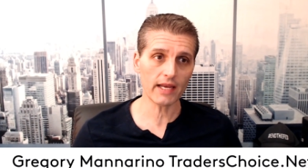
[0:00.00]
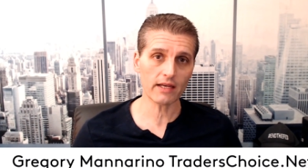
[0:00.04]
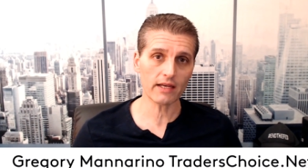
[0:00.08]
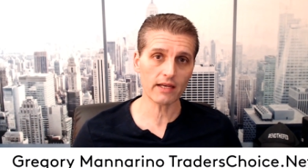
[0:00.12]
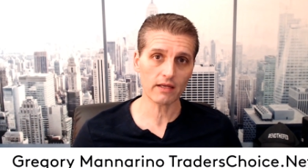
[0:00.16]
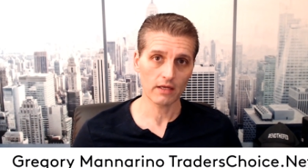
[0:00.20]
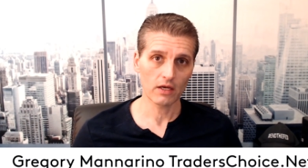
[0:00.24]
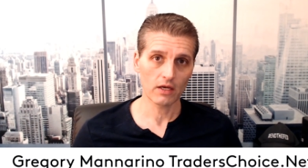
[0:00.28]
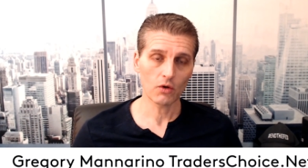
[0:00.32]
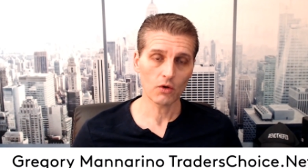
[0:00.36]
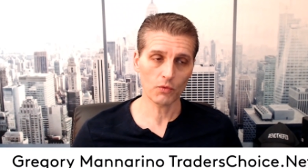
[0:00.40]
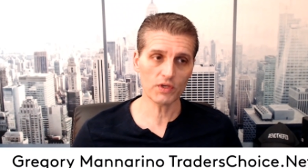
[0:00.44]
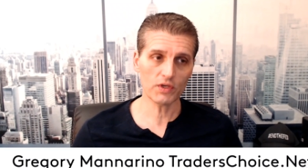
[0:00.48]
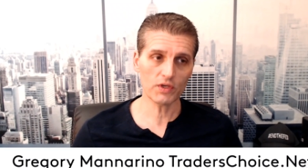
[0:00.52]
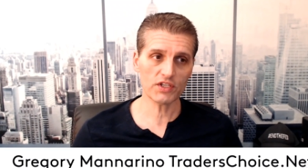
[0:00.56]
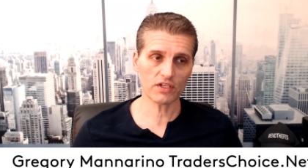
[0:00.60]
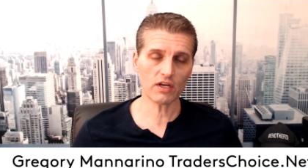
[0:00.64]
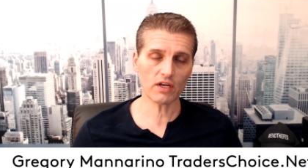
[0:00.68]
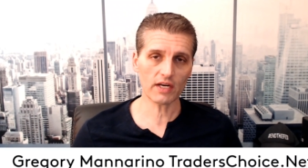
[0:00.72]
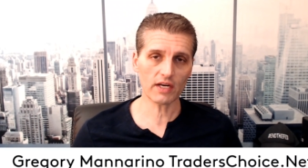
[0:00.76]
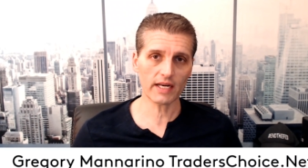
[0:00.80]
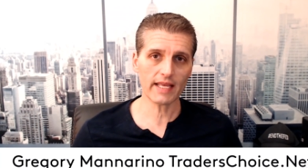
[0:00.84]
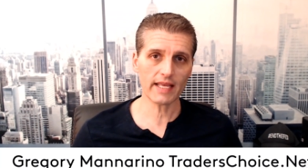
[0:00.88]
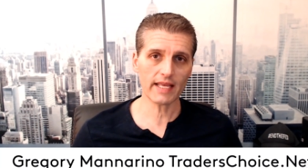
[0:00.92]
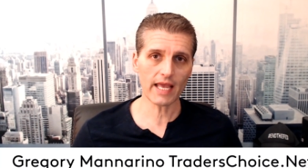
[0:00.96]
We're still going to
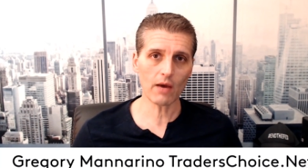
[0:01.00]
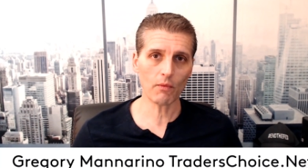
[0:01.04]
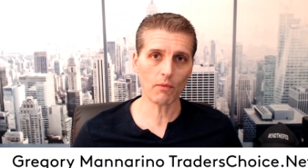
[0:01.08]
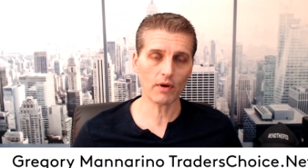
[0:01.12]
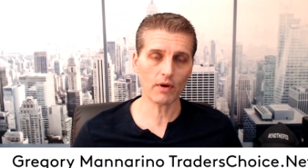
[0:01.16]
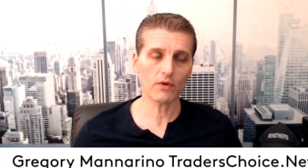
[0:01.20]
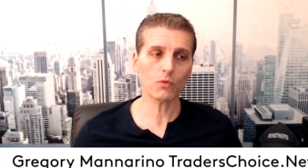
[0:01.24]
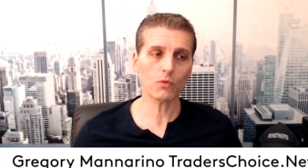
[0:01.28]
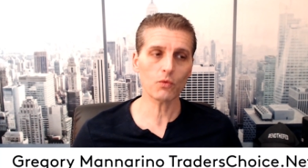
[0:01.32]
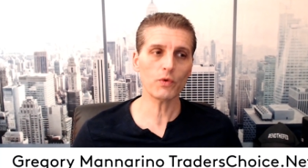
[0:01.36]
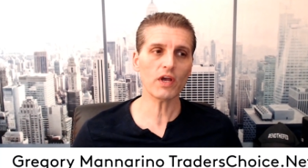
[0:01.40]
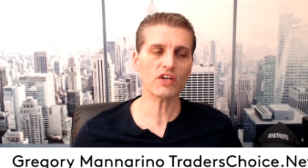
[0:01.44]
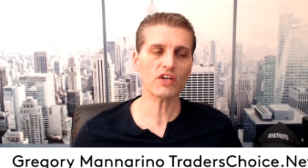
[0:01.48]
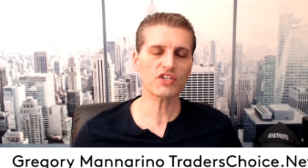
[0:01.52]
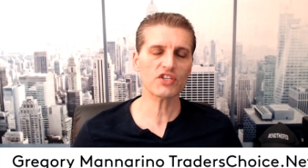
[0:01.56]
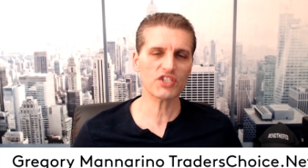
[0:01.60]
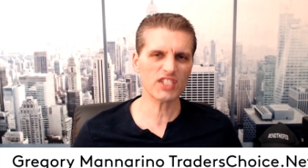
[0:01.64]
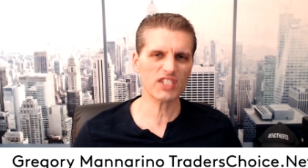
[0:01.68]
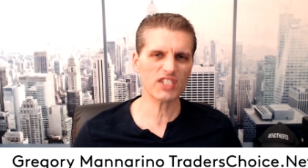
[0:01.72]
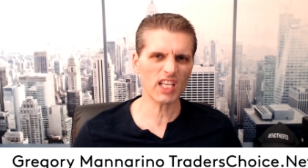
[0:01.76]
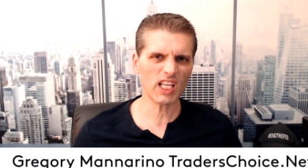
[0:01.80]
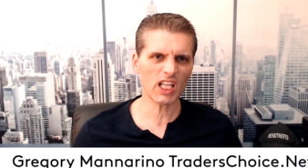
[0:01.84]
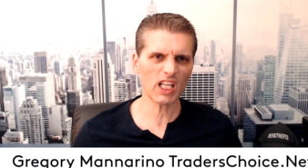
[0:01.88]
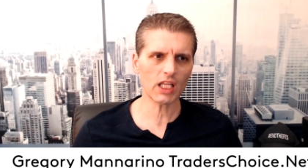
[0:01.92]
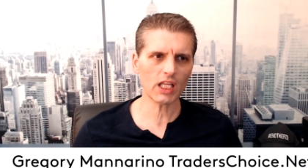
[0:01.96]
get one. We are
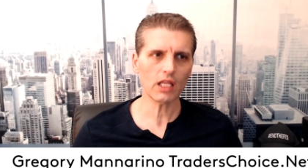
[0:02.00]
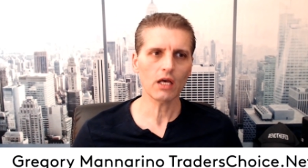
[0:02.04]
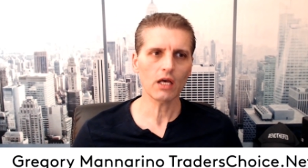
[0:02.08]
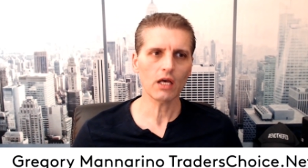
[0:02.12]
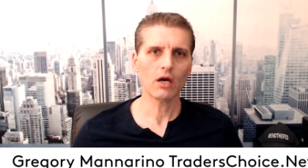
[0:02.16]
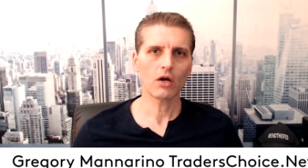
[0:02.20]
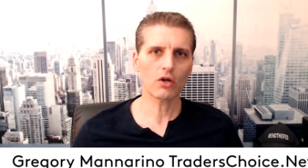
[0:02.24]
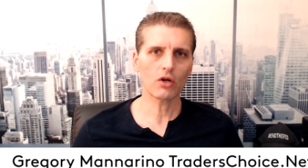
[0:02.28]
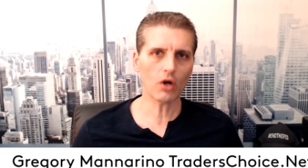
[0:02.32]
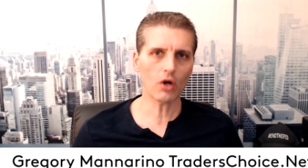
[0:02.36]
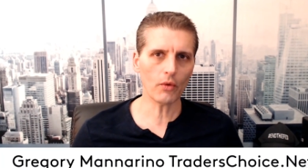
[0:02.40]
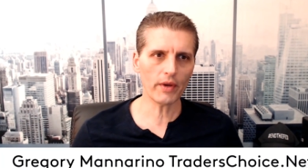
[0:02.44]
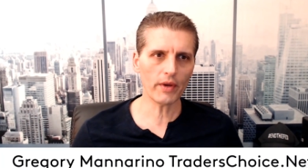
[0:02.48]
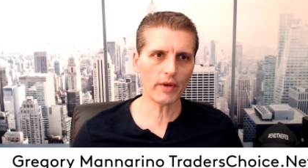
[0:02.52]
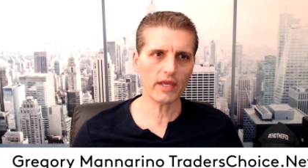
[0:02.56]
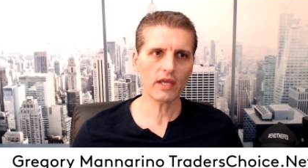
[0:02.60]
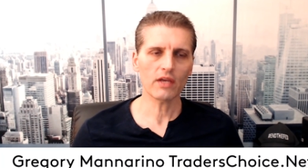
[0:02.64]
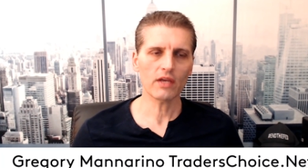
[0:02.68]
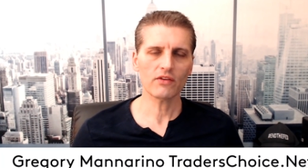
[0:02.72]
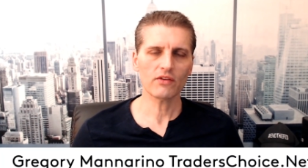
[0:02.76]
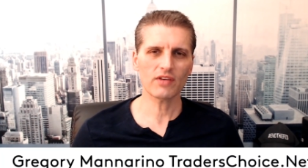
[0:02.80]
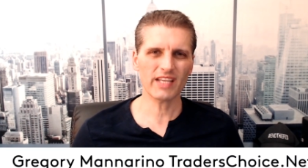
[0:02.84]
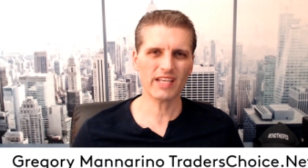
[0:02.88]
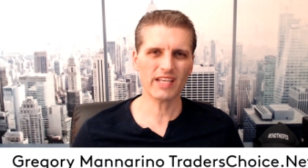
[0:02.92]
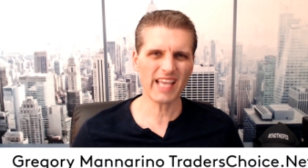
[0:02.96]
still going to
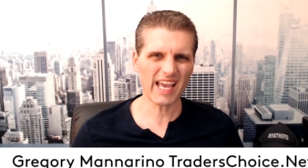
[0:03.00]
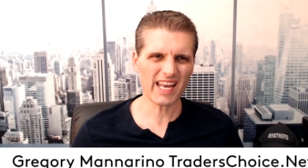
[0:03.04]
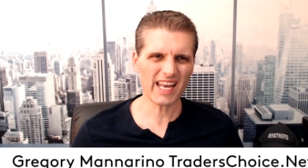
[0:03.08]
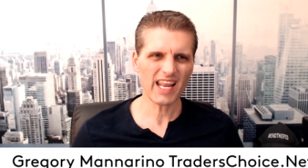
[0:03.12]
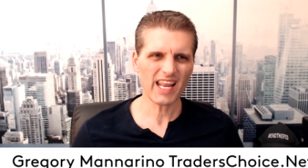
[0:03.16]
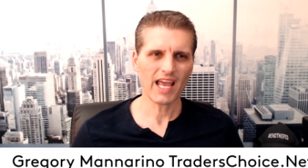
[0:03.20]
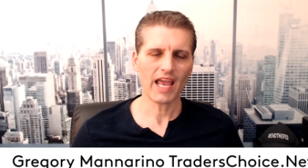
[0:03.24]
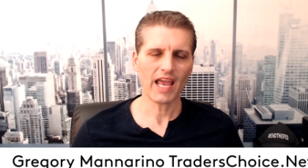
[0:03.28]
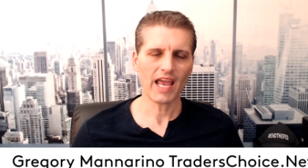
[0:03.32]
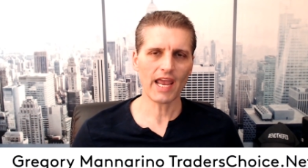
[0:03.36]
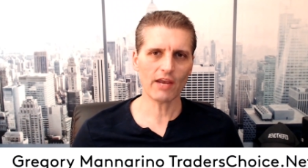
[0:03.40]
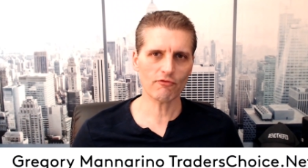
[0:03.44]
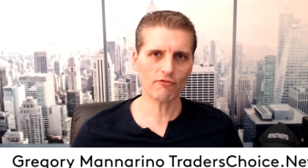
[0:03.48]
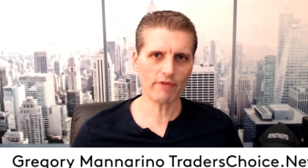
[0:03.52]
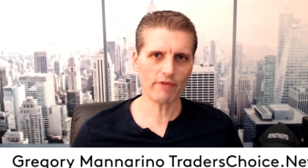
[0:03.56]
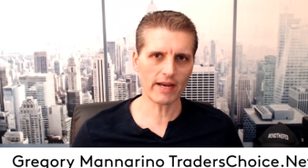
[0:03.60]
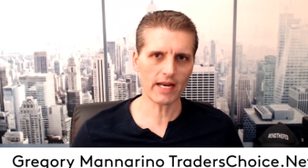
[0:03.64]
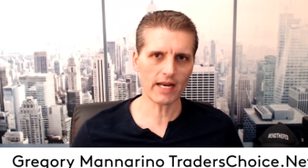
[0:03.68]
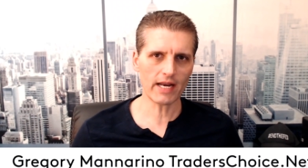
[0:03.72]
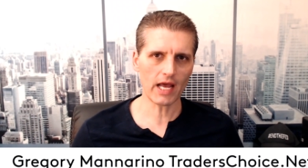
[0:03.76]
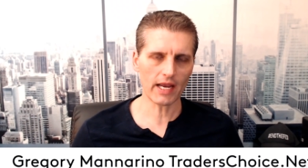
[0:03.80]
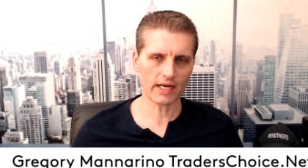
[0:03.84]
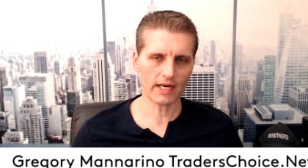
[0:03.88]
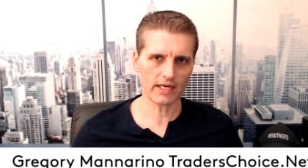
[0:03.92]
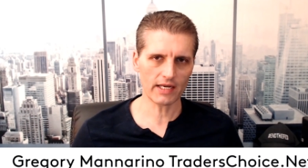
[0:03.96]
get a rate hike
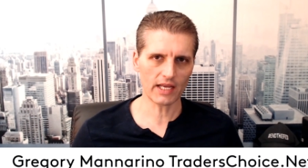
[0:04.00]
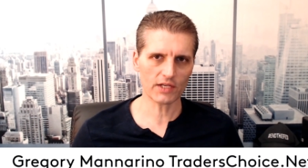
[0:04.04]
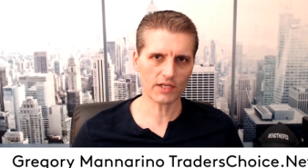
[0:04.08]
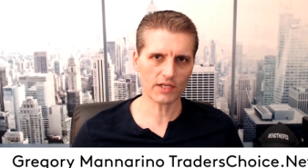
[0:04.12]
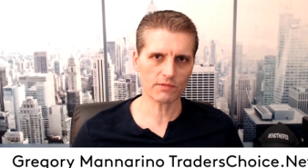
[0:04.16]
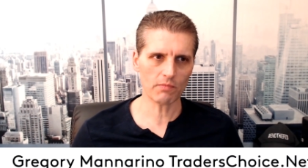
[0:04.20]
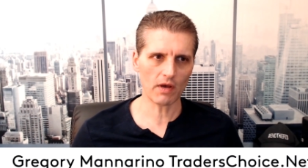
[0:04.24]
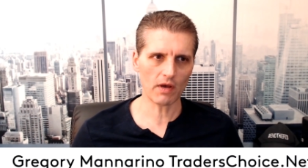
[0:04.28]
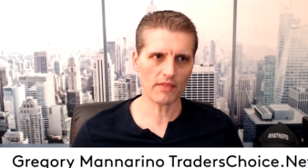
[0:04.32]
next month.